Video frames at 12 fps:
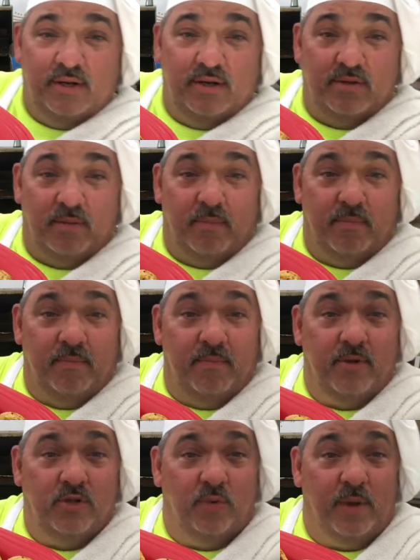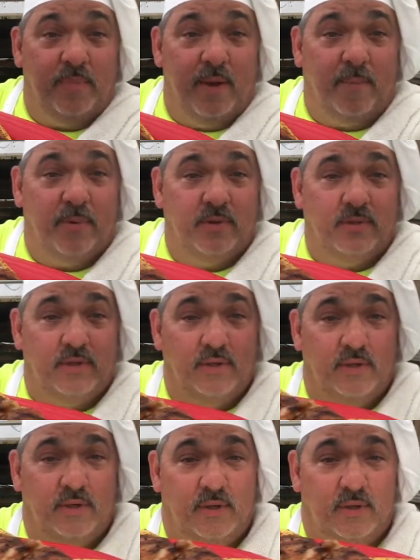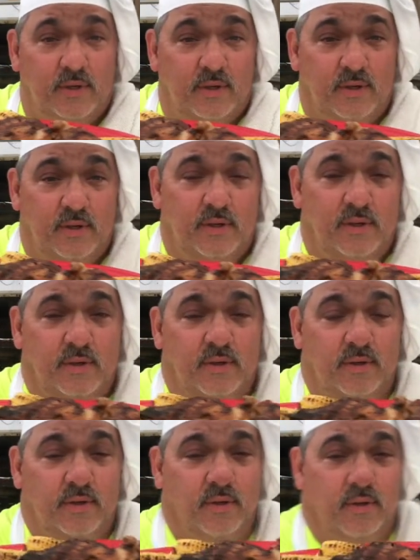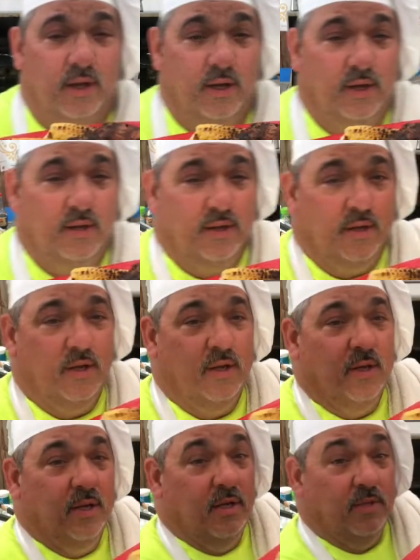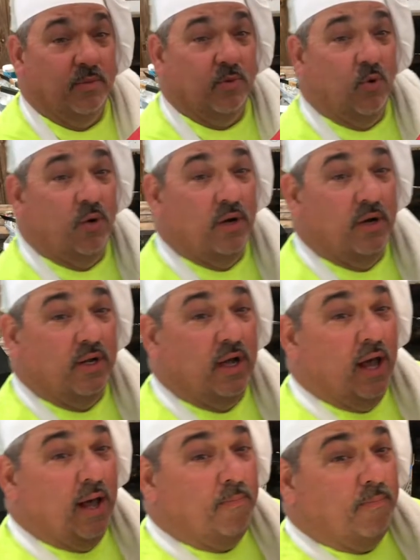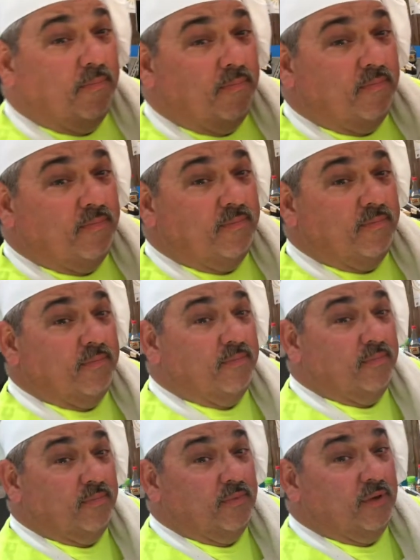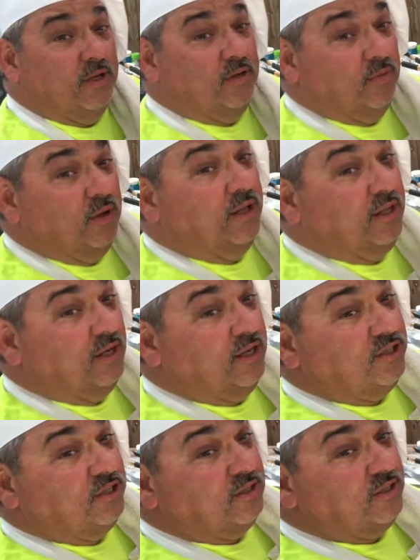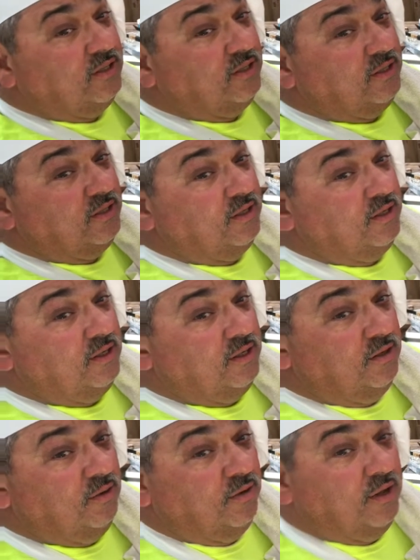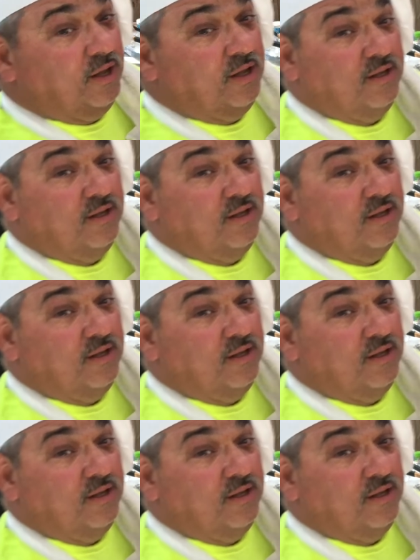some sweet peppers, okay, some corn on the cob. It's really delicious, okay?